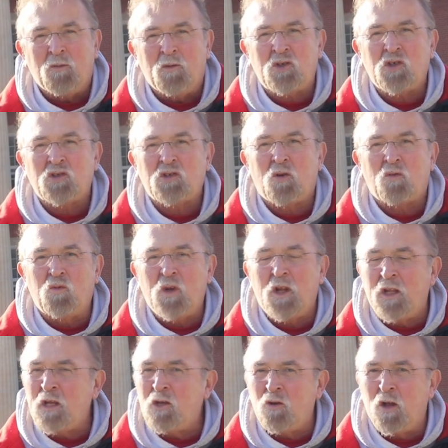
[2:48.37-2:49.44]
which is a
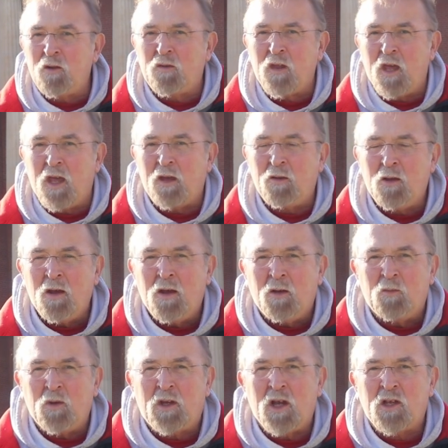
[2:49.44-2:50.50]
really good thing,
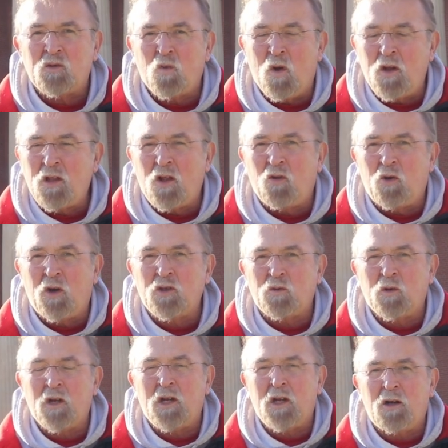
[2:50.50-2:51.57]
because one of the lawyers
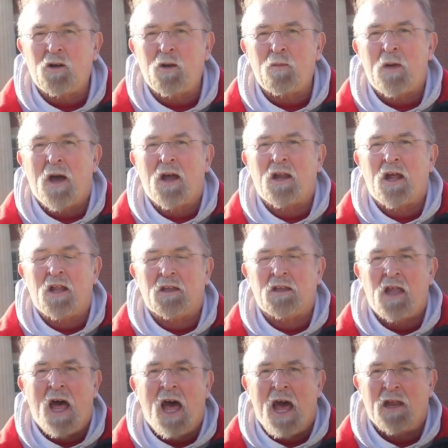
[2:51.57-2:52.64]
we're going to hear about a
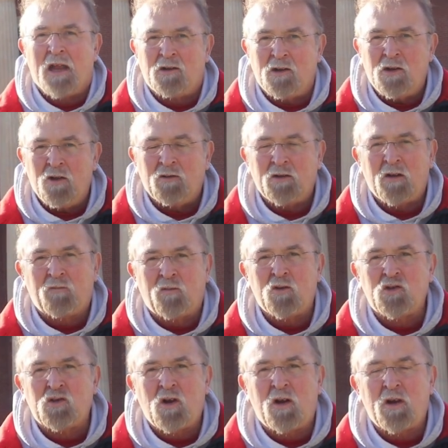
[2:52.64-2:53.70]
lot that
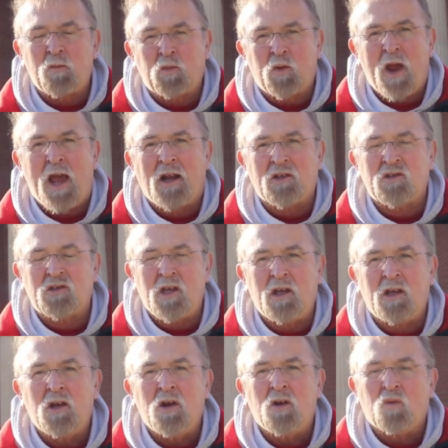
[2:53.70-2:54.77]
first started
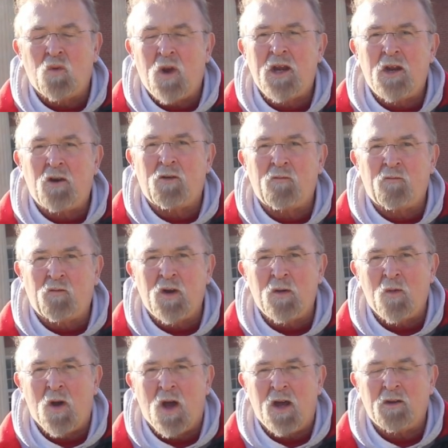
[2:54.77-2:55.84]
practicing right here in
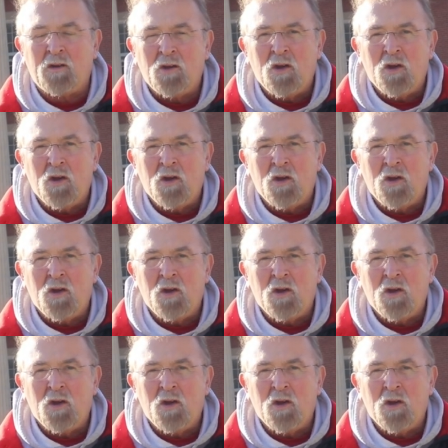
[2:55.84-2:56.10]
Fremont